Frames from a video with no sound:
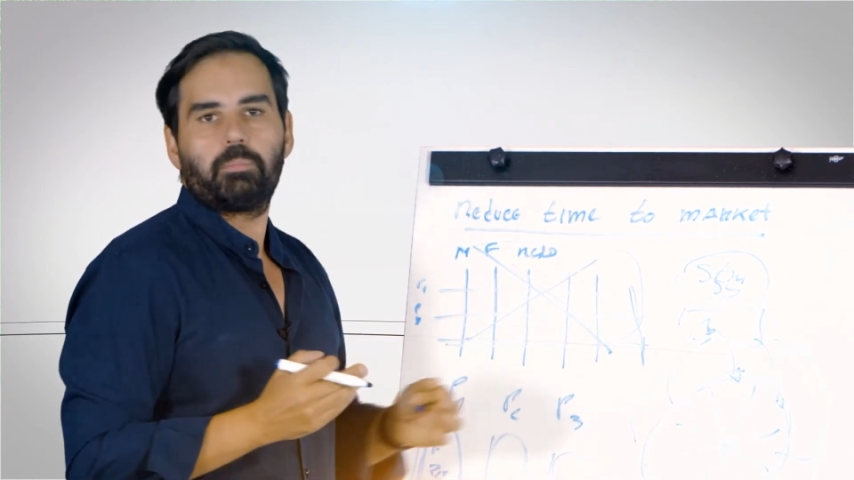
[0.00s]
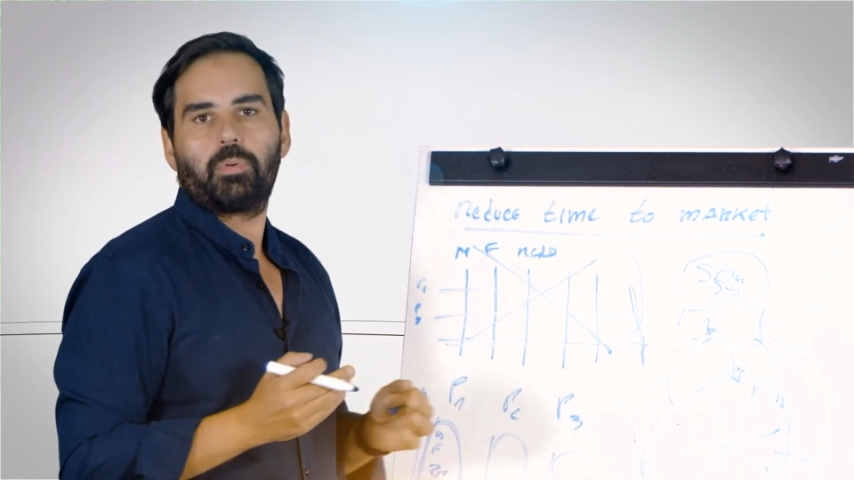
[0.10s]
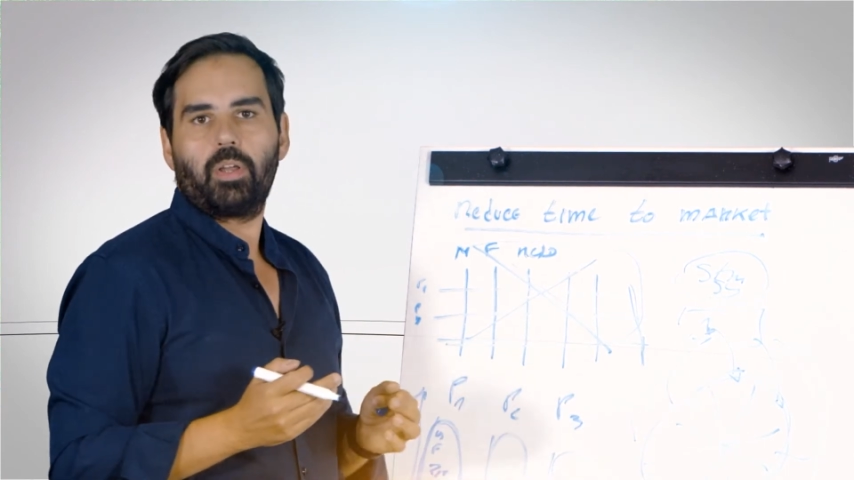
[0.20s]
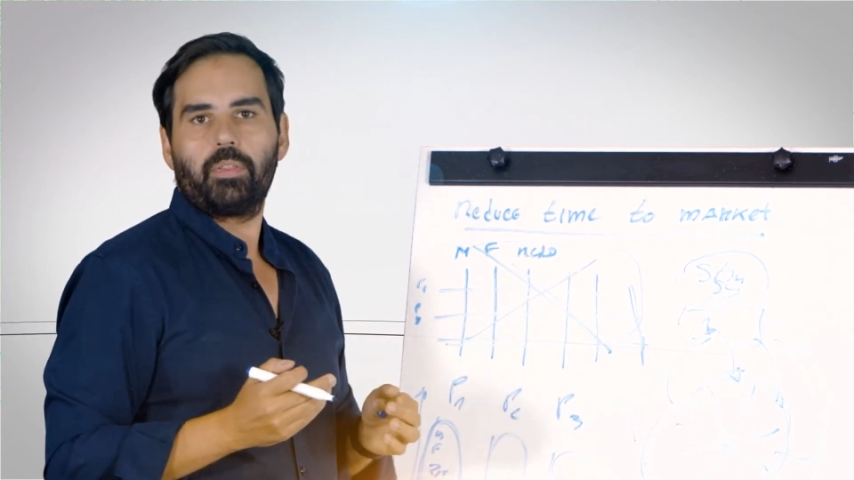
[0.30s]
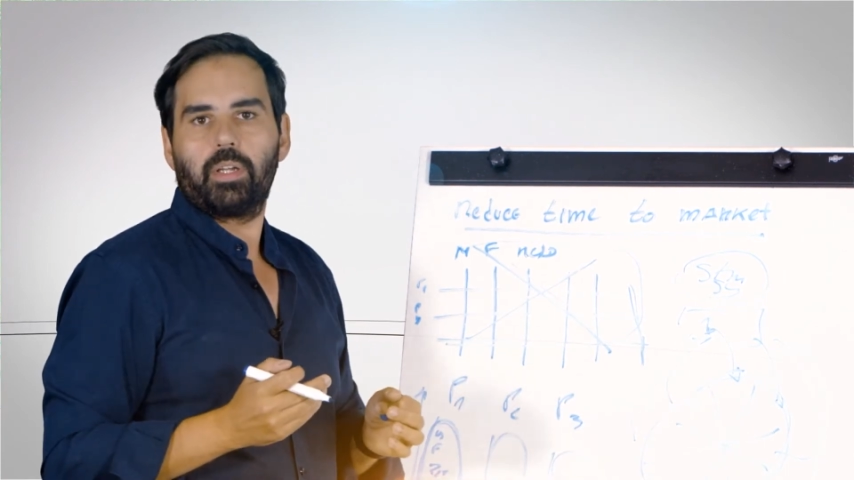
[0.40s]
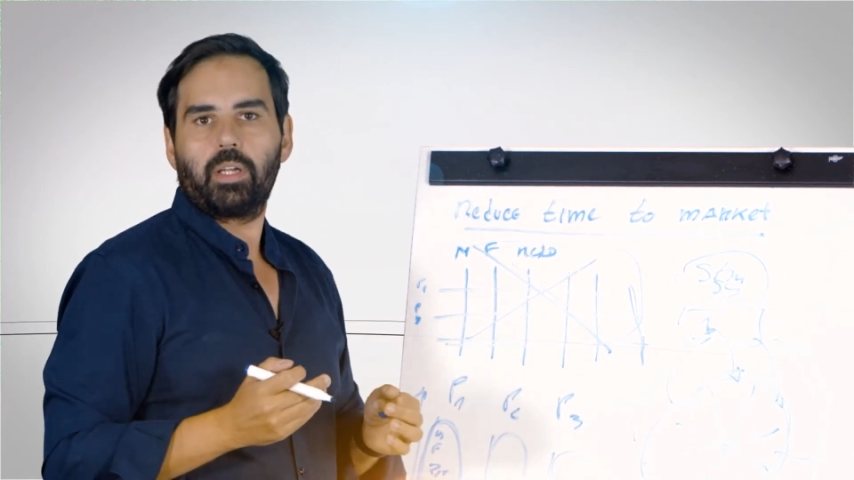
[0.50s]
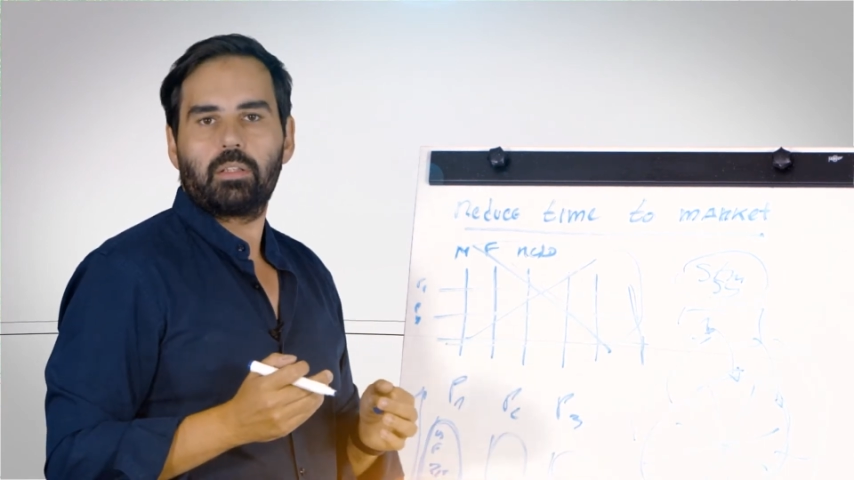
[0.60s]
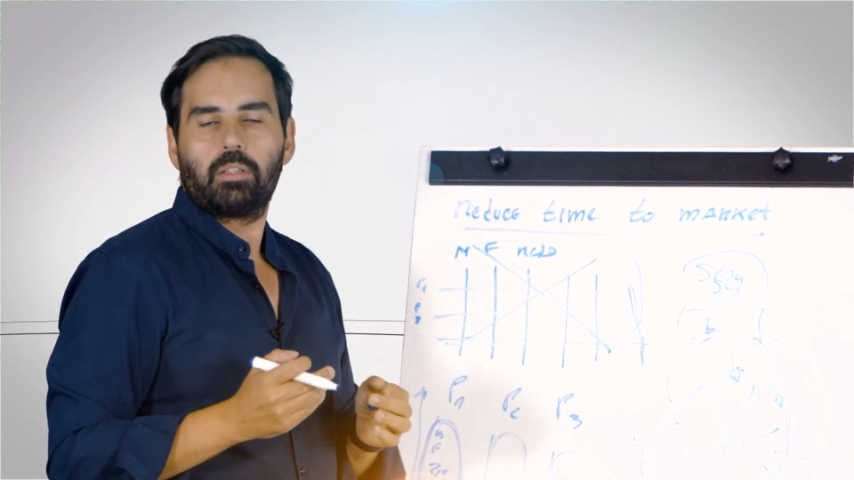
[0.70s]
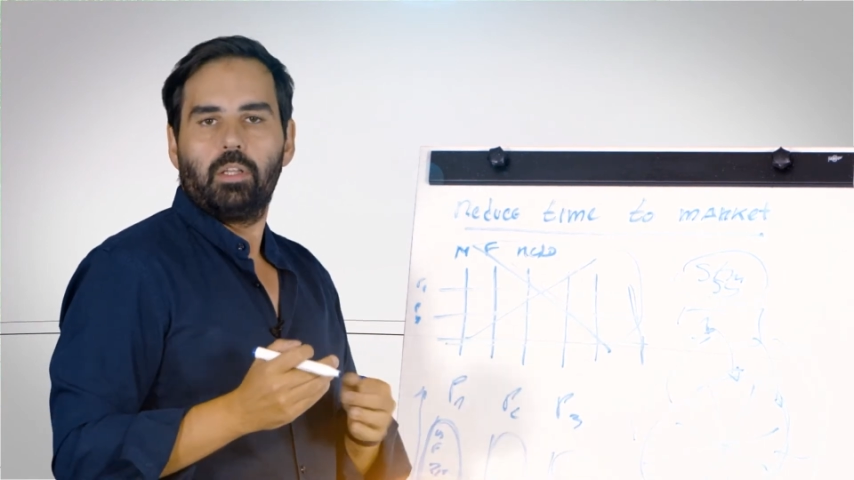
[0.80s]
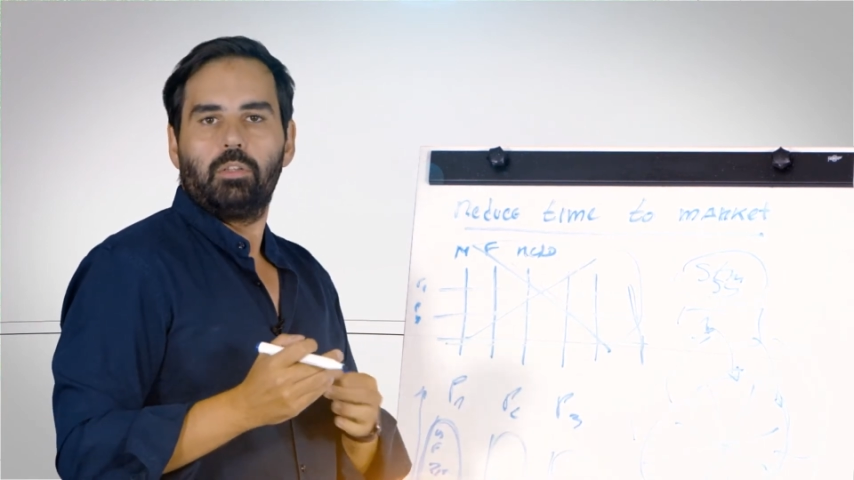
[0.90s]

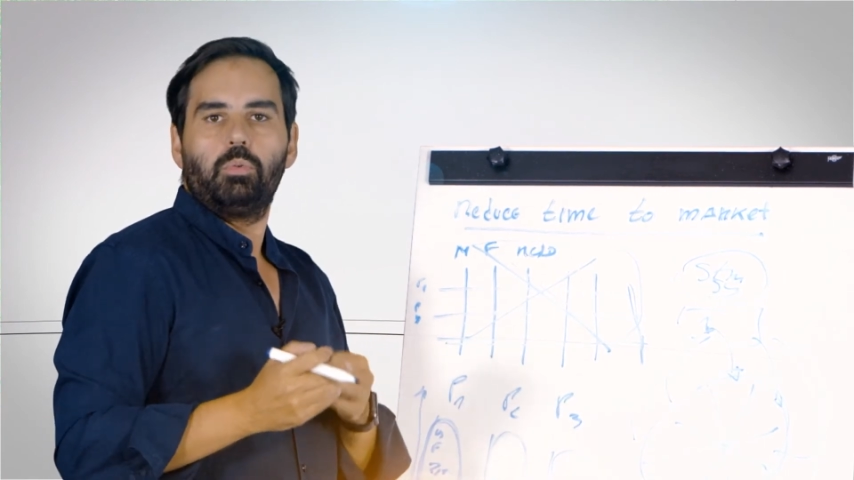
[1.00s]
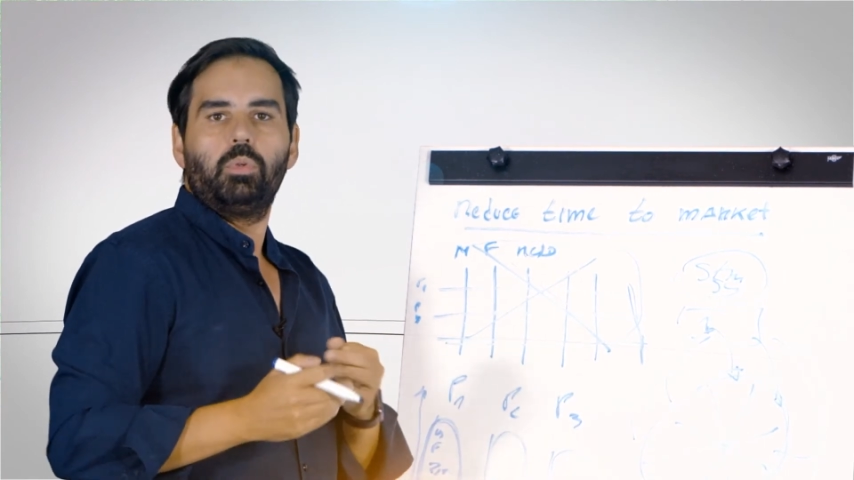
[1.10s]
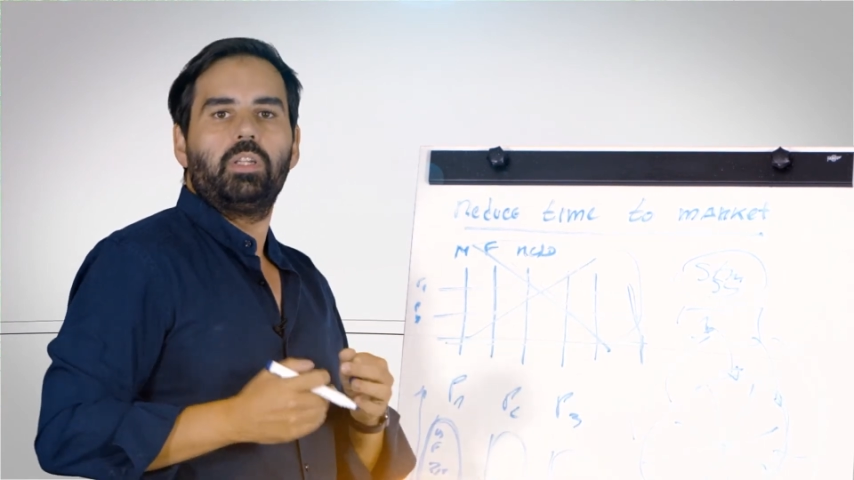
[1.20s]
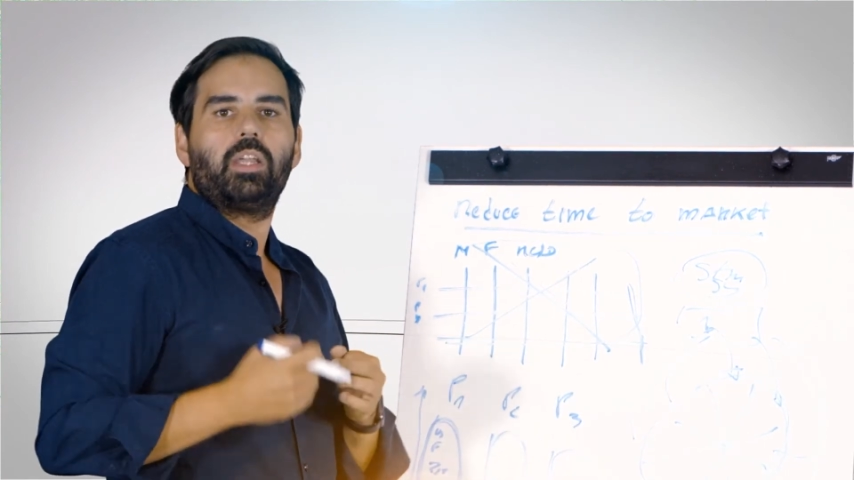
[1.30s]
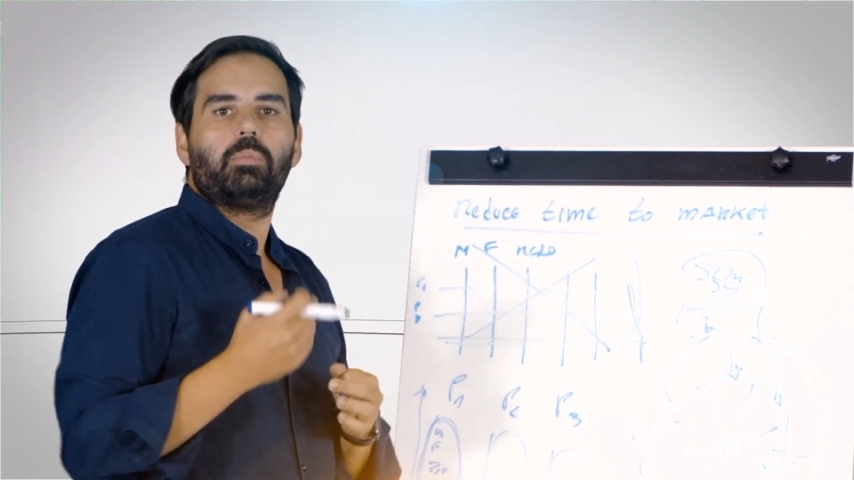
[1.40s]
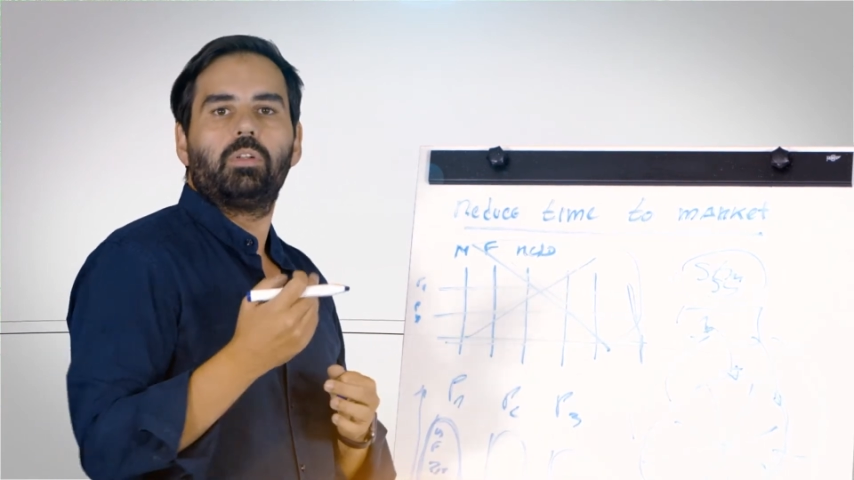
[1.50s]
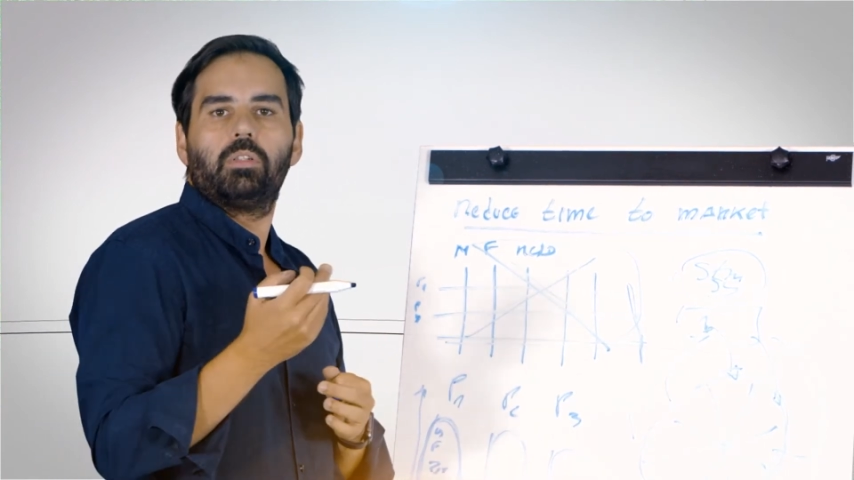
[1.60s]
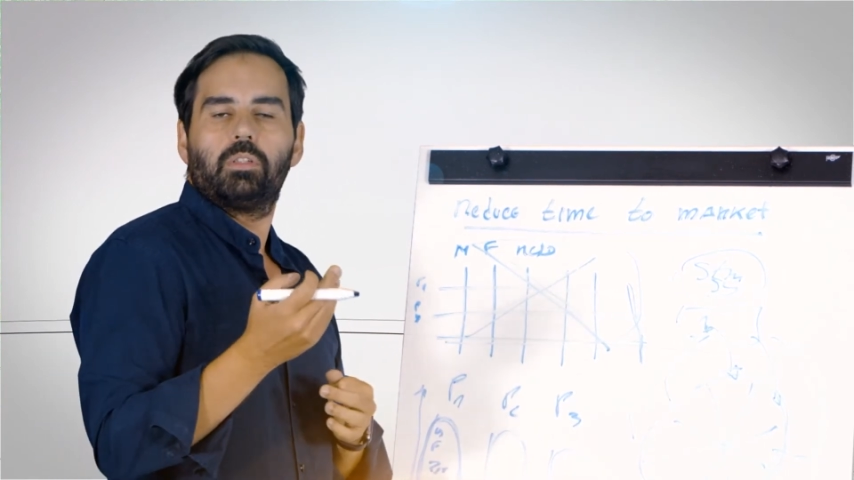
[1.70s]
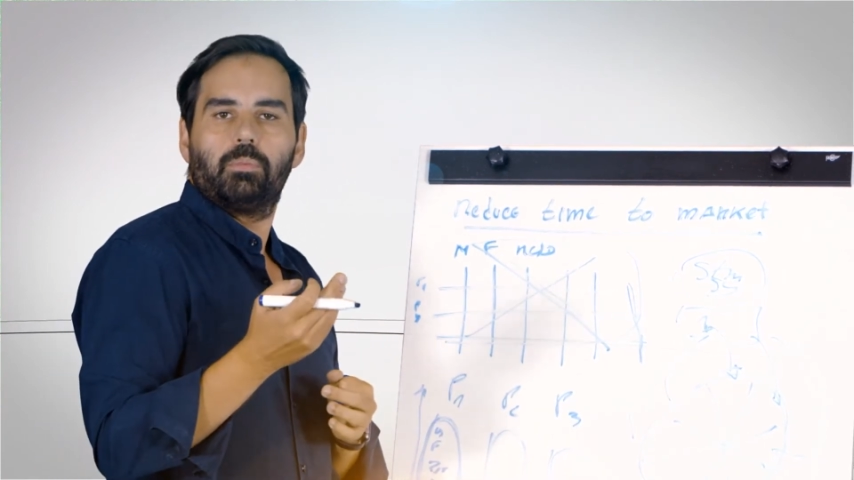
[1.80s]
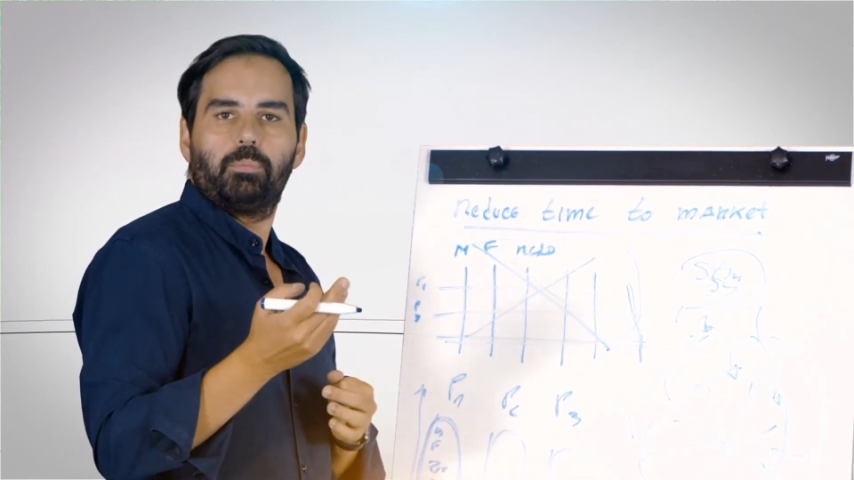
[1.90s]
product to enable